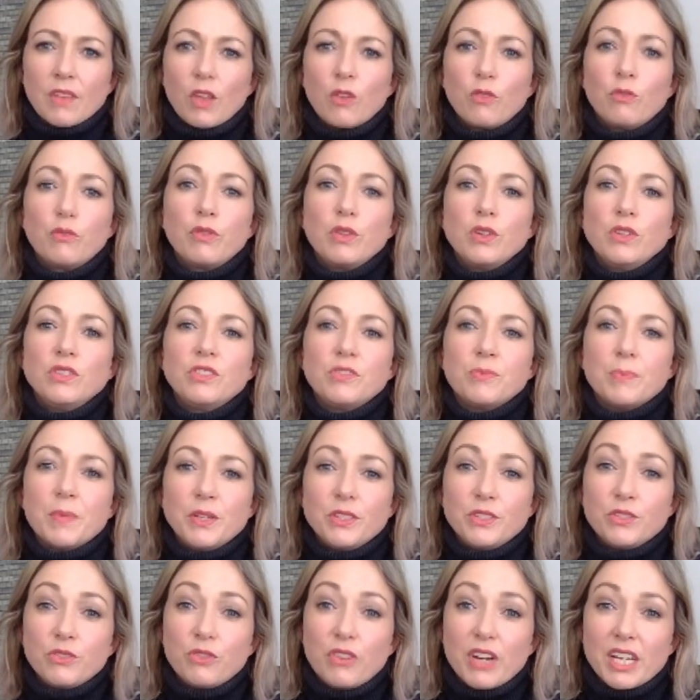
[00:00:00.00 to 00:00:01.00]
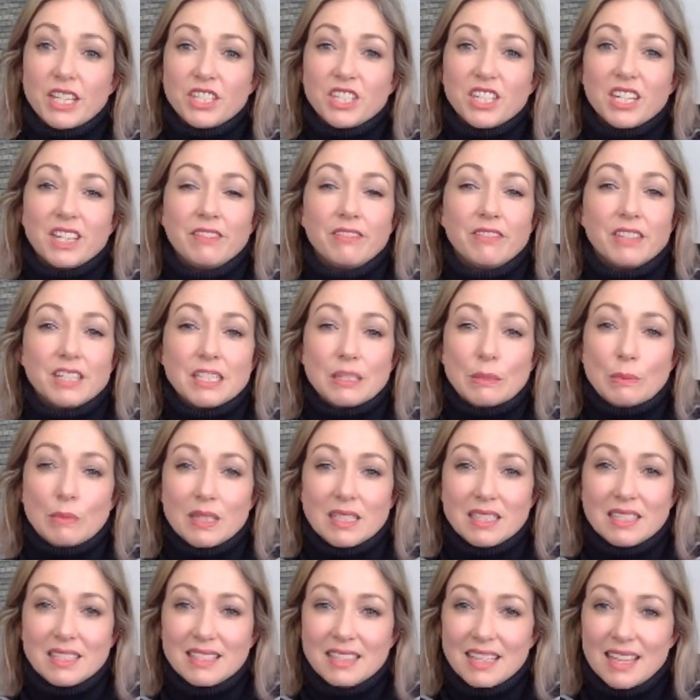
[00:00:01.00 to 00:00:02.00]
Foods most rich in vitamin
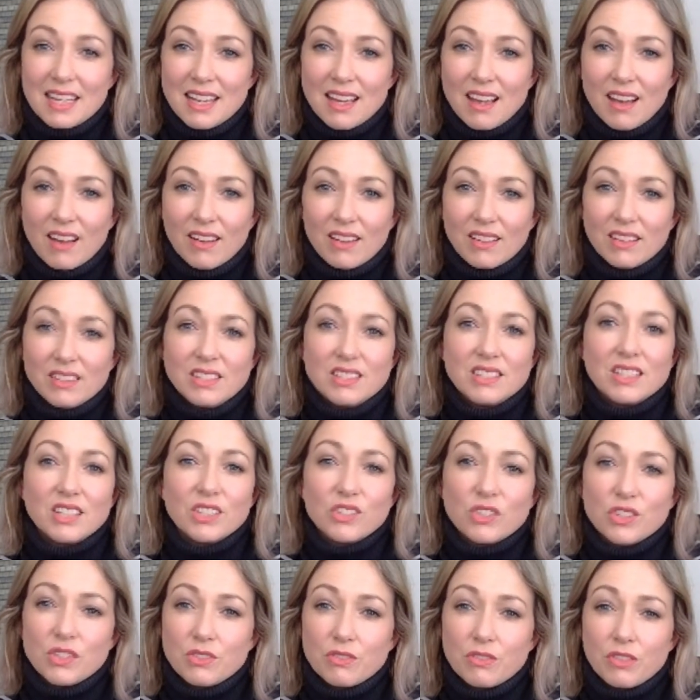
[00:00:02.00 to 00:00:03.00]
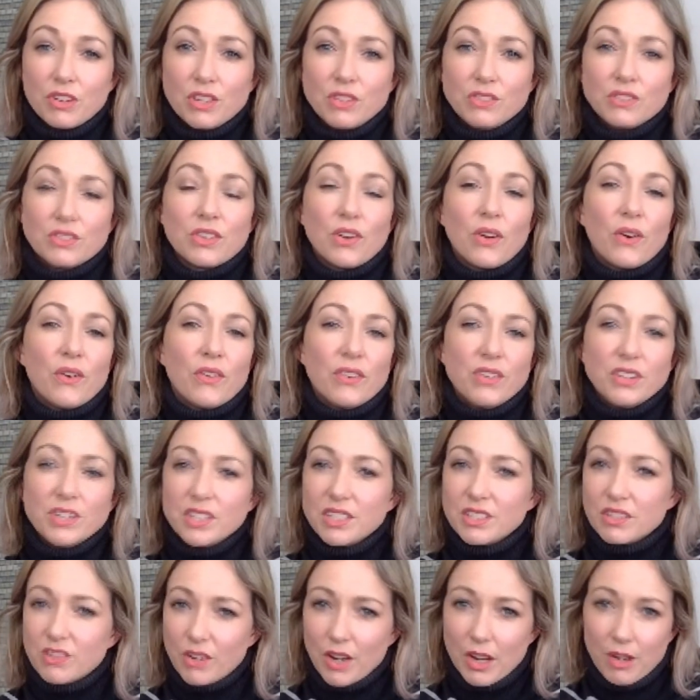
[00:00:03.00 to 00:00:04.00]
C are citrus fruits, oranges,
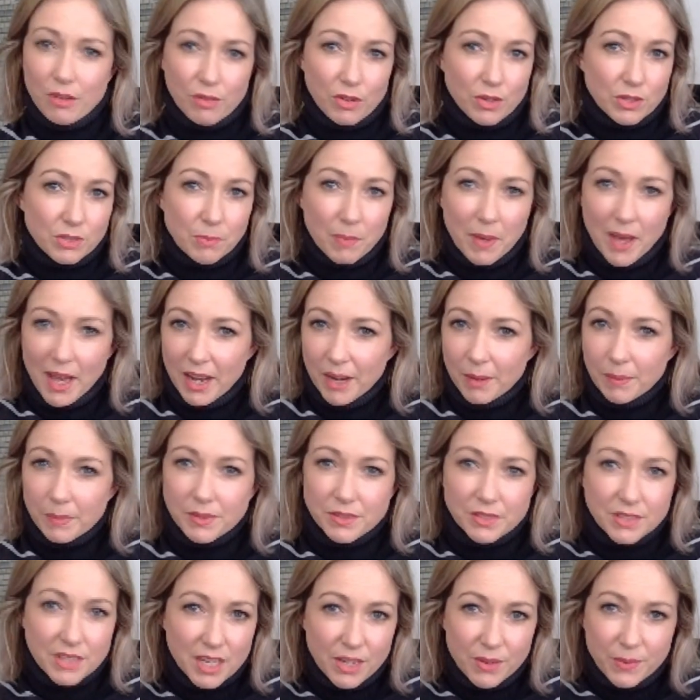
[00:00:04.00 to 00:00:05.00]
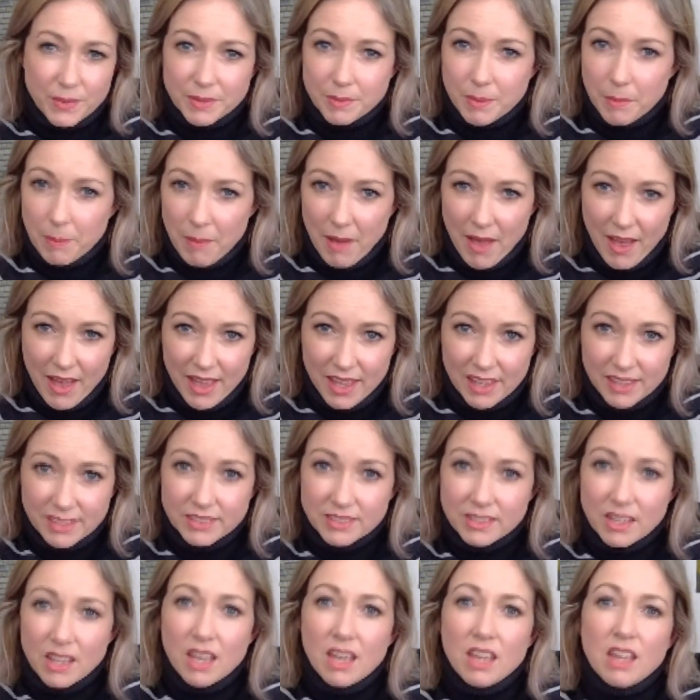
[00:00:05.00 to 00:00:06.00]
grapefruits, pineapples, kiwis, papayas.
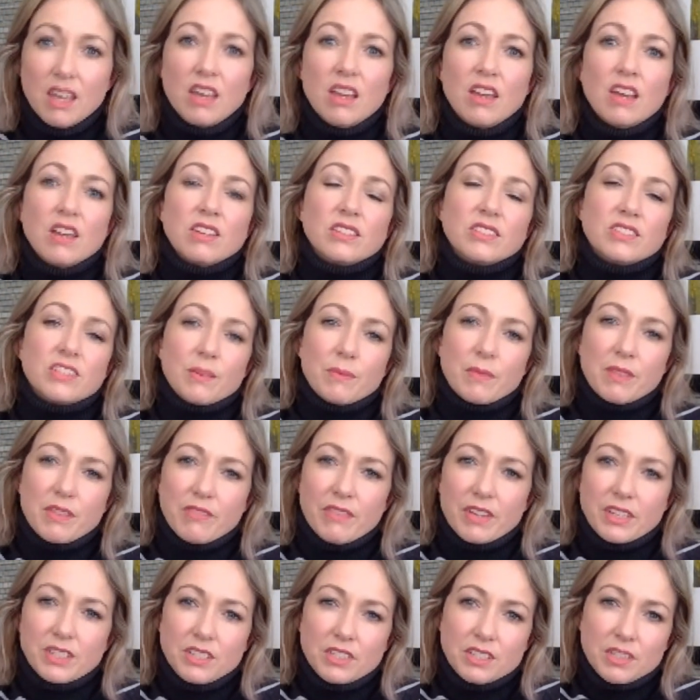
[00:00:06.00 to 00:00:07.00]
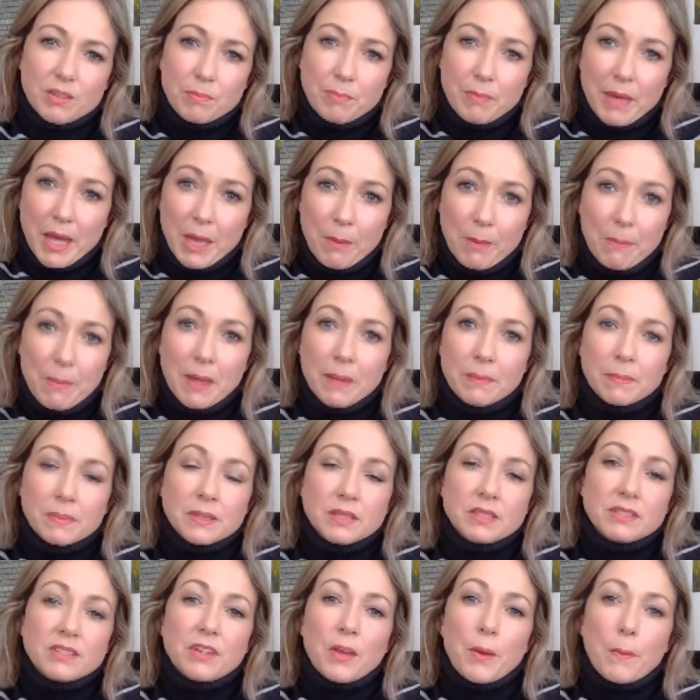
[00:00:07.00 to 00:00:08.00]
Some of the veggies are bell
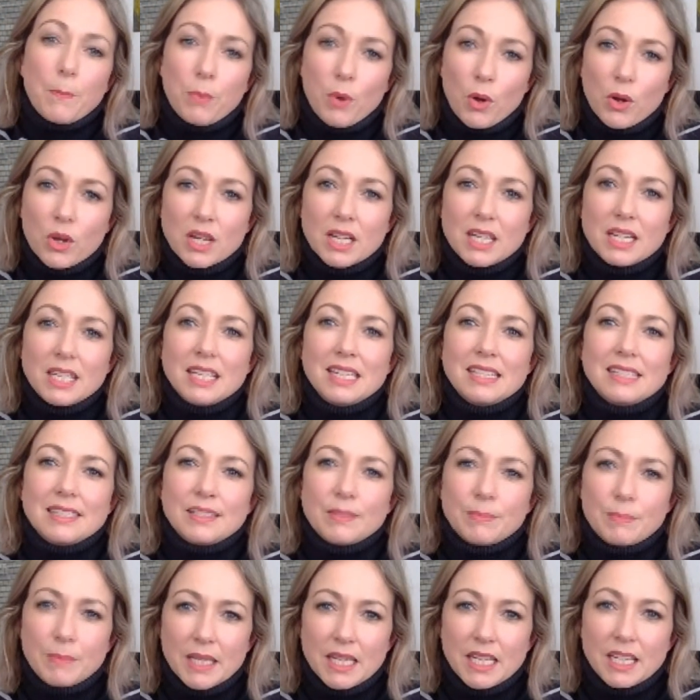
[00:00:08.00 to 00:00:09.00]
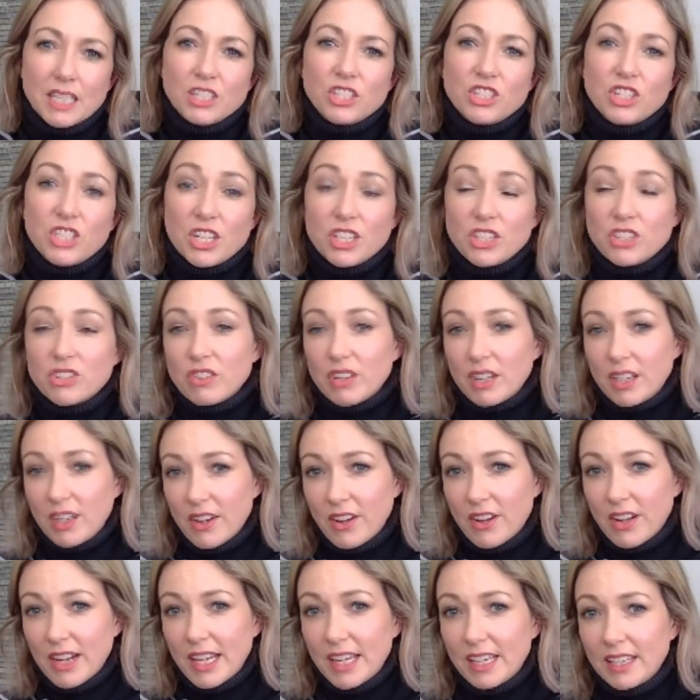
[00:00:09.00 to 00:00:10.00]
peppers, broccoli, spinach, ginger and
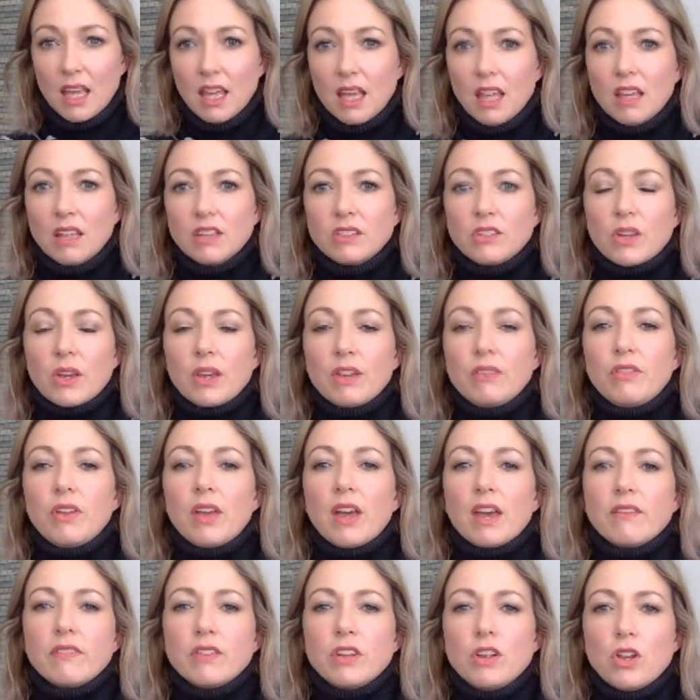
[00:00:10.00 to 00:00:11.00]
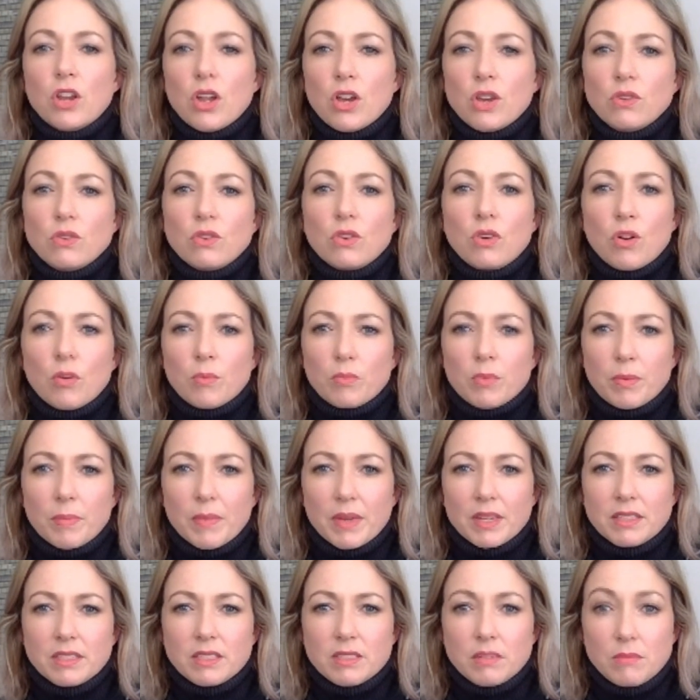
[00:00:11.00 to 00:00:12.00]
garlic. So if you have a known
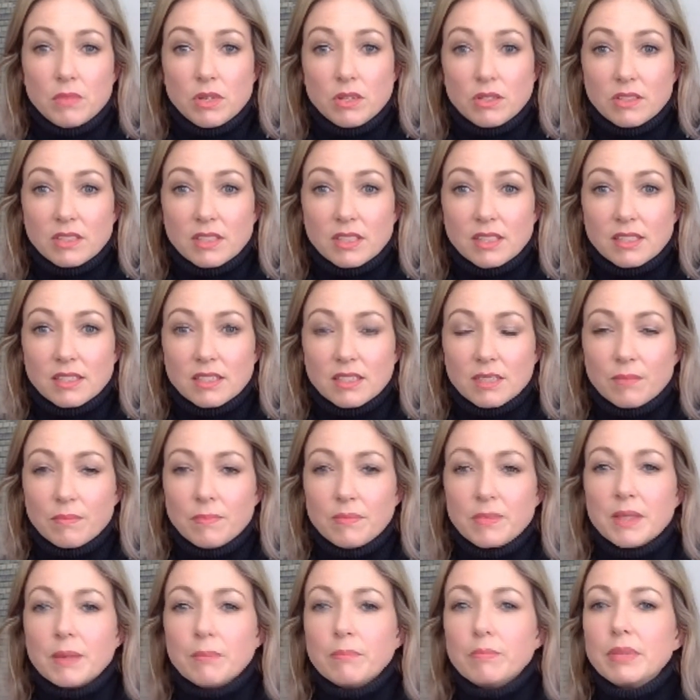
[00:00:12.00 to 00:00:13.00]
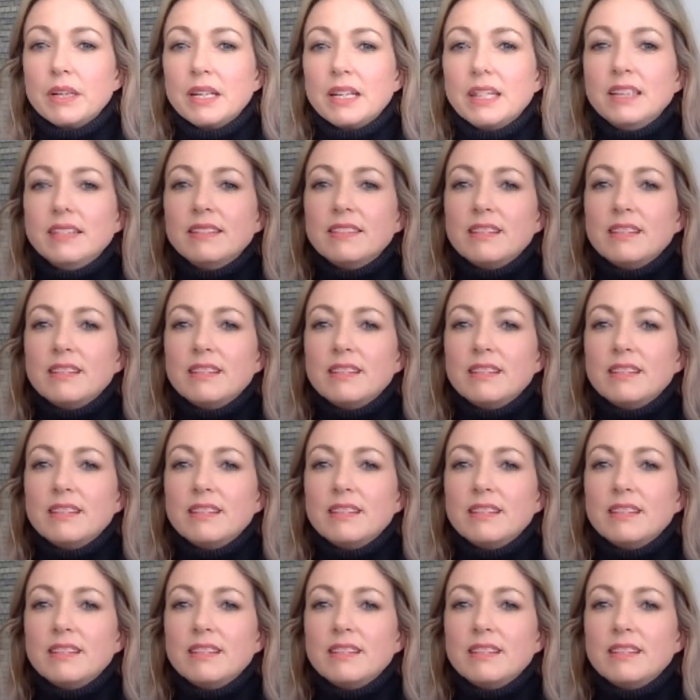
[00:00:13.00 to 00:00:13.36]
compromised immune system, then please